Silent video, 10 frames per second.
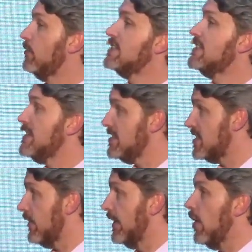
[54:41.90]
is
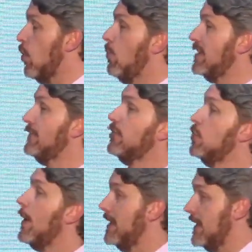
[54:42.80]
necessary or whatever
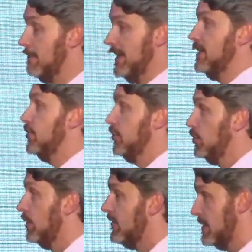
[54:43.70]
you are being paid to
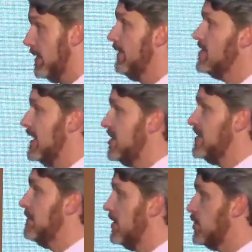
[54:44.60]
do if it's, a, if it's actually
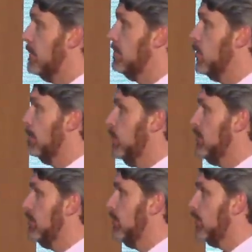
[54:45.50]
something that you're, you're
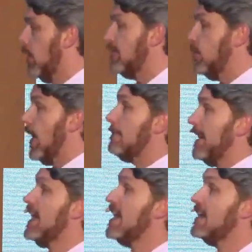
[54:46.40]
employed to do. You know, if you are
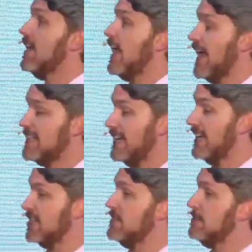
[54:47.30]
paid as a
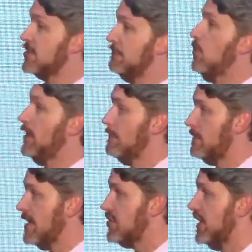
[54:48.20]
customer support
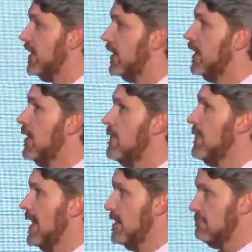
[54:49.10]
engineer,
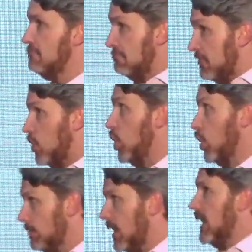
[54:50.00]
then, you
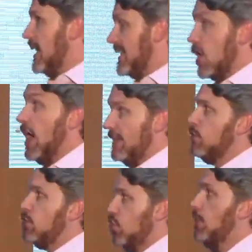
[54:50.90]
know, it's kind of
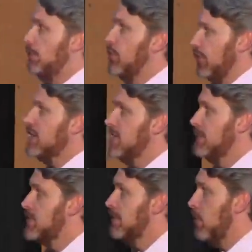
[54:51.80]
your job to do customer
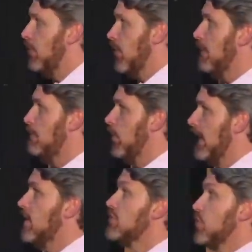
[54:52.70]
support and
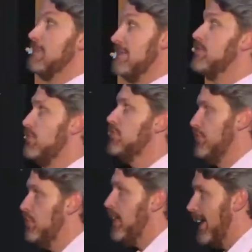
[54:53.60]
onboarding, so maybe you should
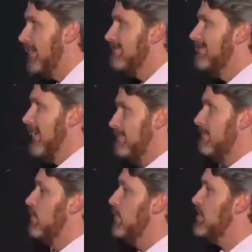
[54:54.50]
do that and
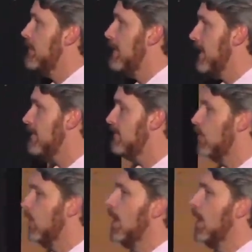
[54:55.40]
do what you're being paid for.